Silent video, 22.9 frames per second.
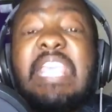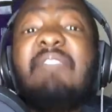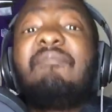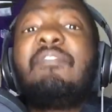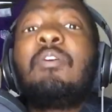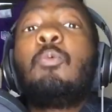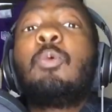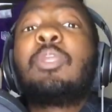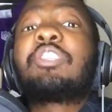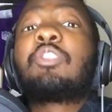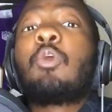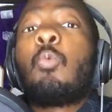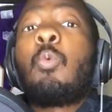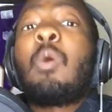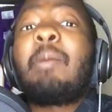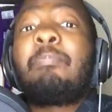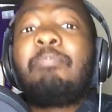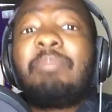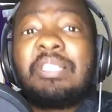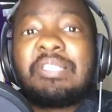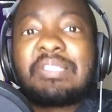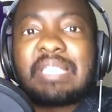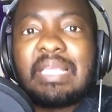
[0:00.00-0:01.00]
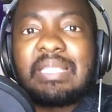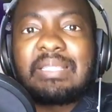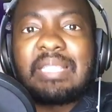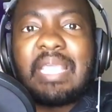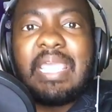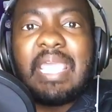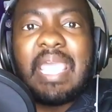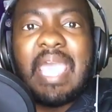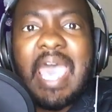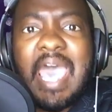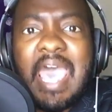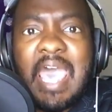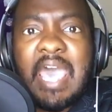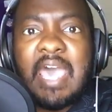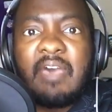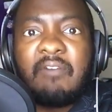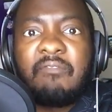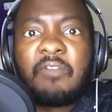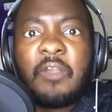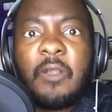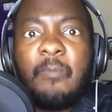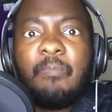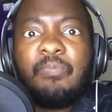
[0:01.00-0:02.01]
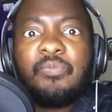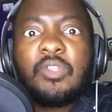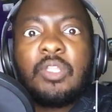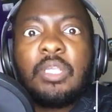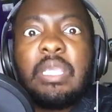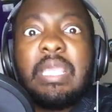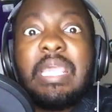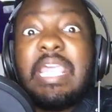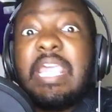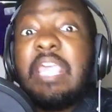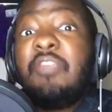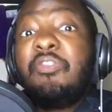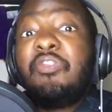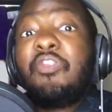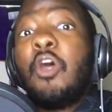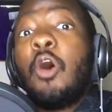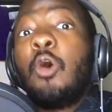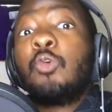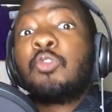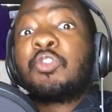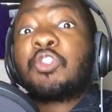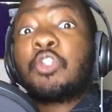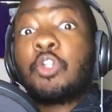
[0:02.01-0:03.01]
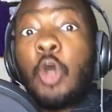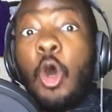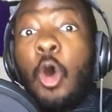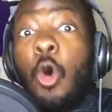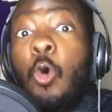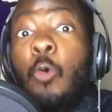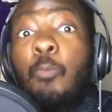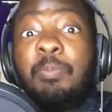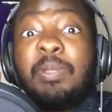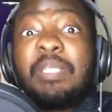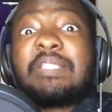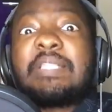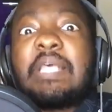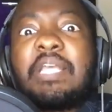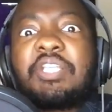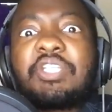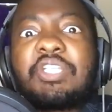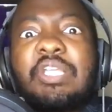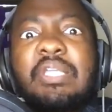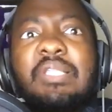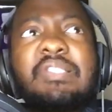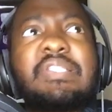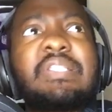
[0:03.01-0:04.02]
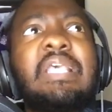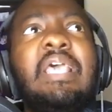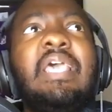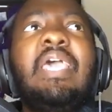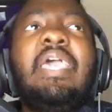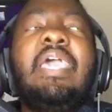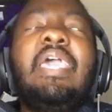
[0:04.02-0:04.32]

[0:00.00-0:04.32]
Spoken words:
Even with the weapons that they have in those goal possessions,